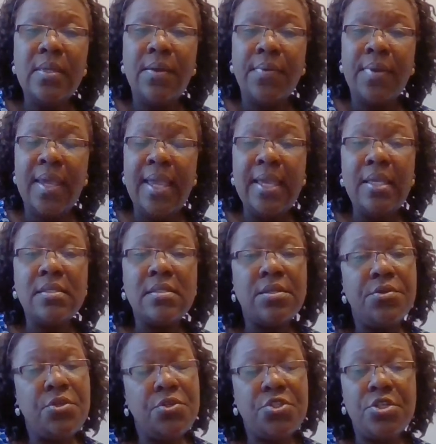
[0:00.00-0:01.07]
Okay, so
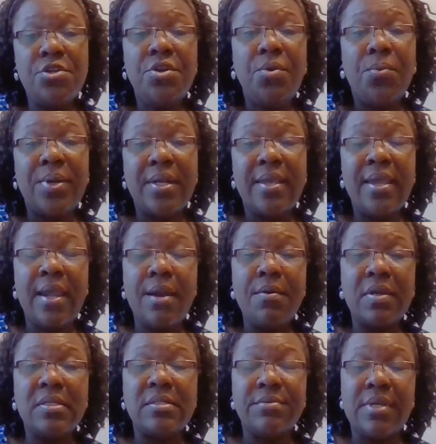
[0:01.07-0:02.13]
you should know what a
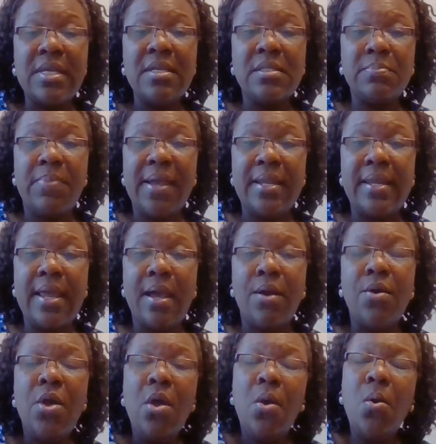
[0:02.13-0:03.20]
character is by
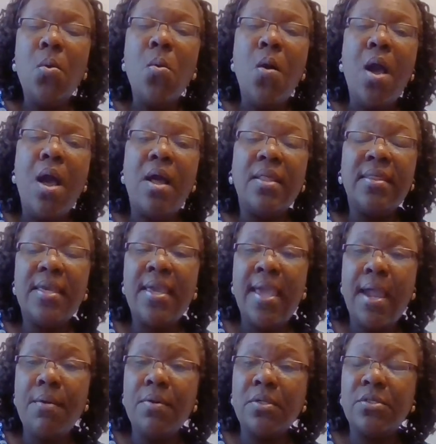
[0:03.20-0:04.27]
now. Who are the
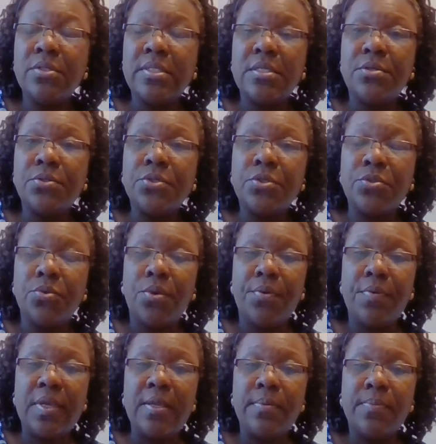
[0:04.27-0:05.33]
characters in the
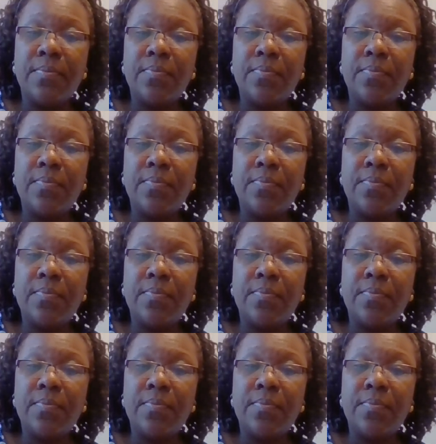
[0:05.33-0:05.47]
story?